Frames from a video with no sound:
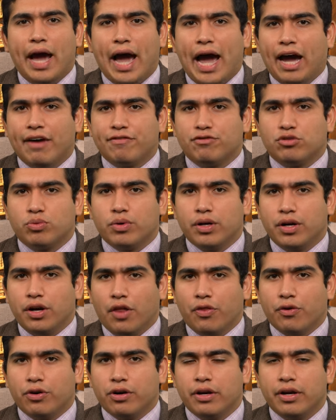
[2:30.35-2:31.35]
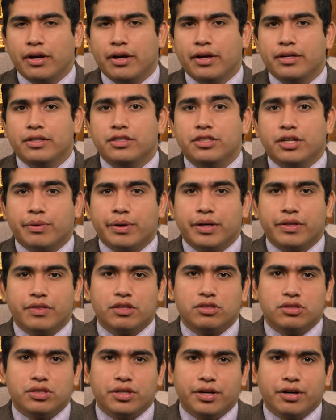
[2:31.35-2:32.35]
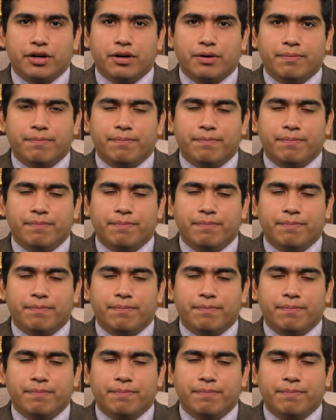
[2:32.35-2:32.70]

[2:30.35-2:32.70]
after another during this year,